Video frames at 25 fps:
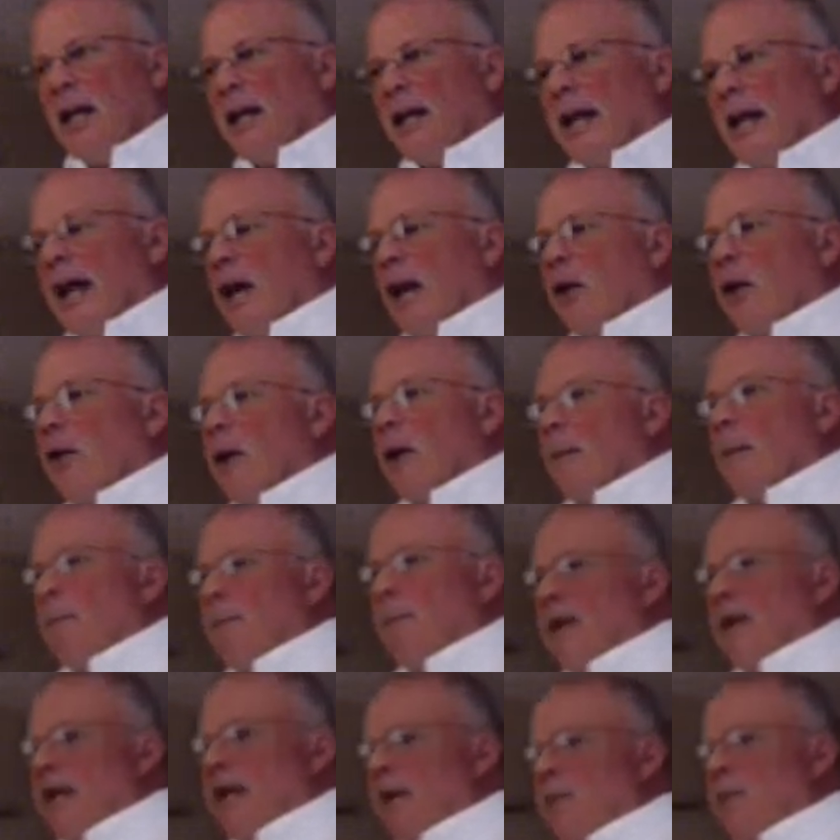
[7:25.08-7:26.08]
Now,
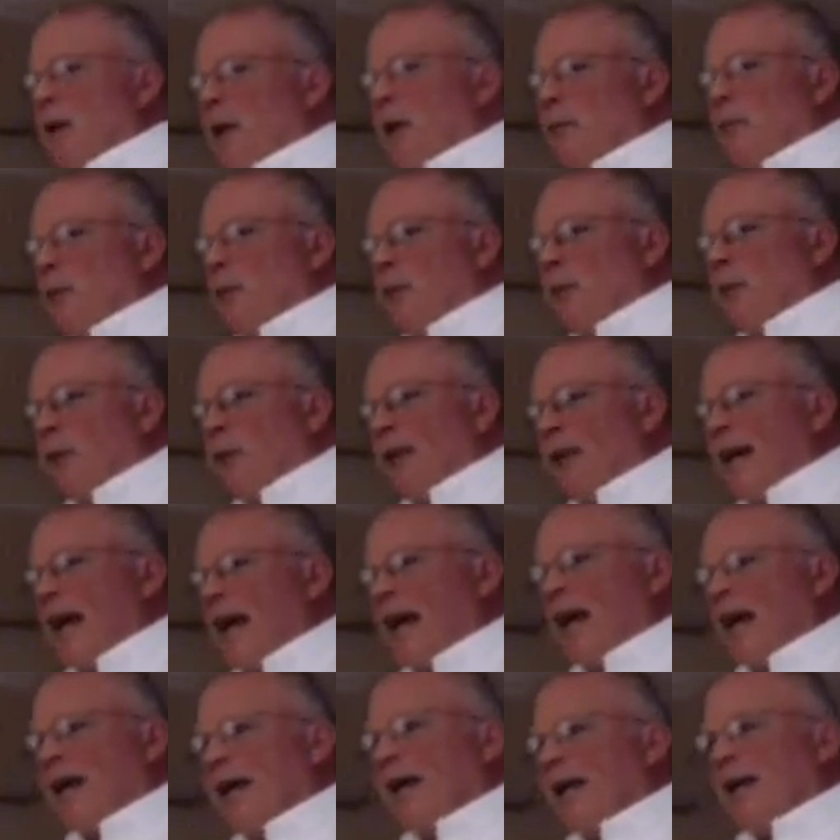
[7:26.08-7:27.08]
many people
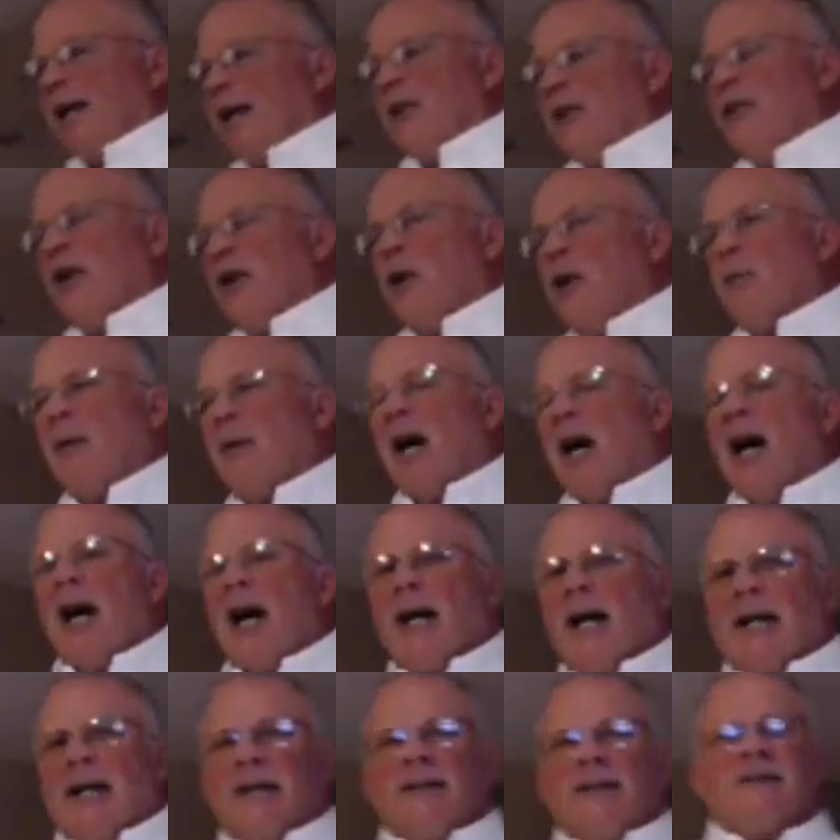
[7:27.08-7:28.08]
plan in their
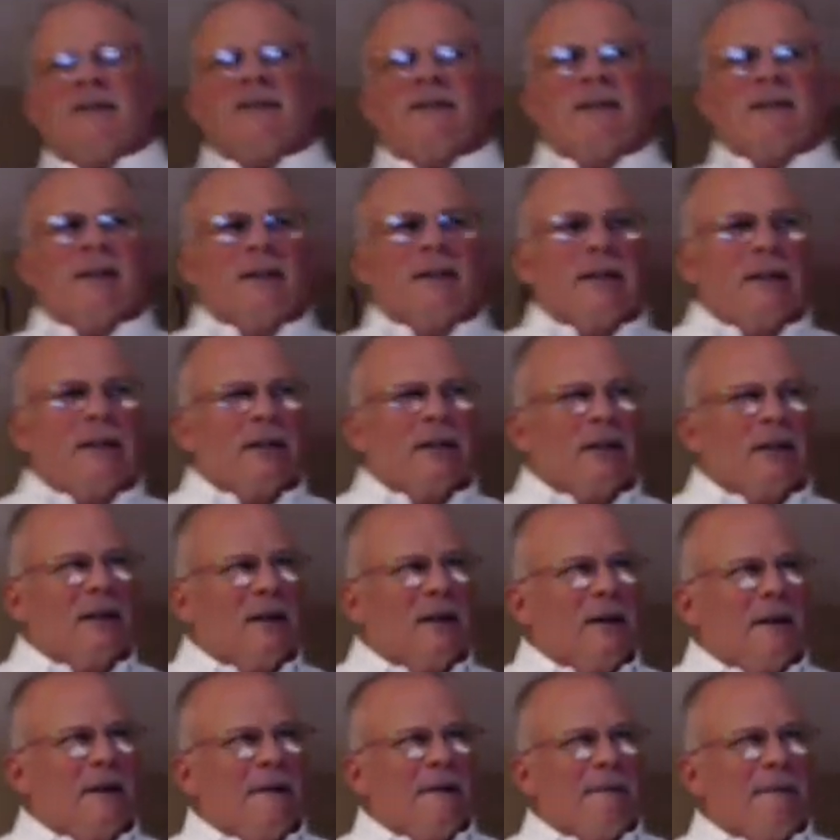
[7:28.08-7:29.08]
minds.
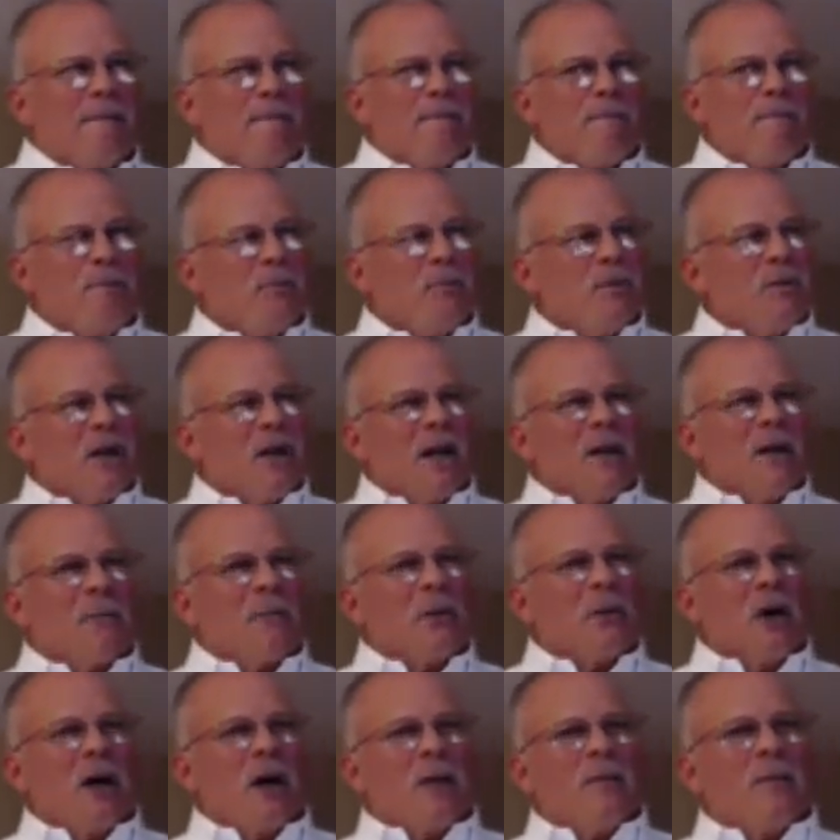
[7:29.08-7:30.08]
Not a
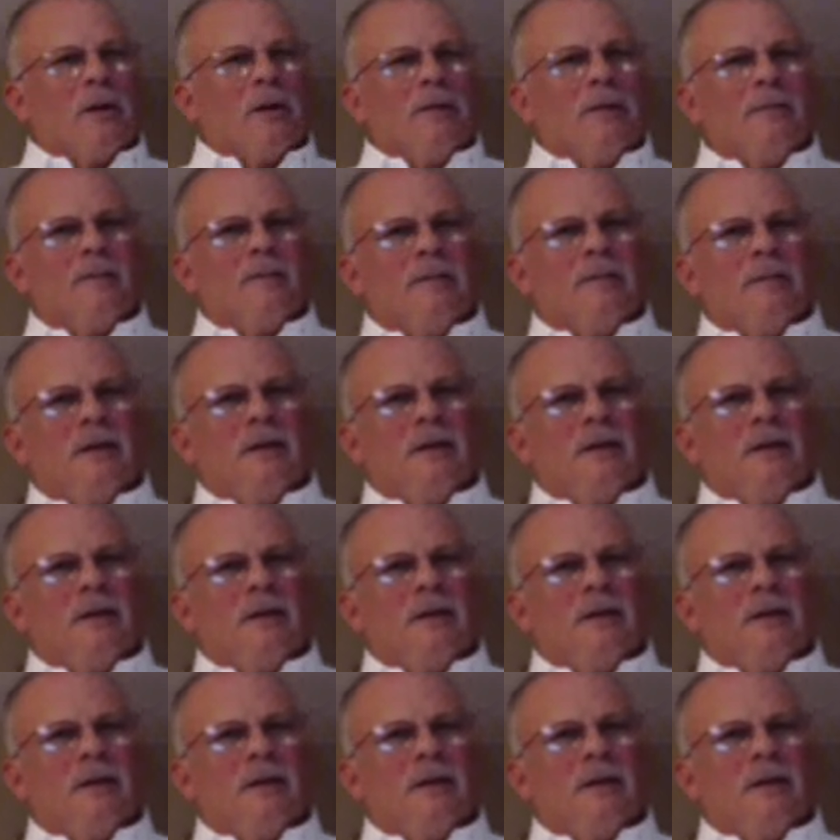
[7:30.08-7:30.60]
problem.